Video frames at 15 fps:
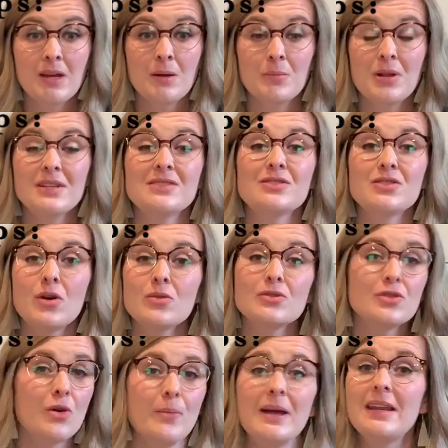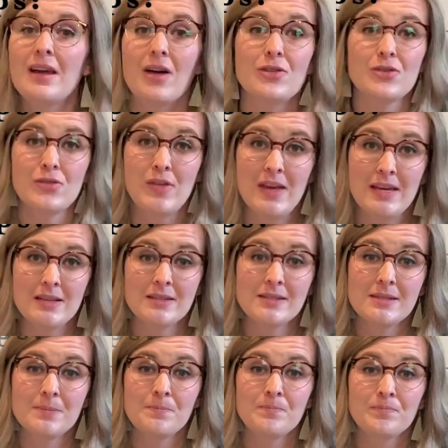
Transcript: plus so many other things.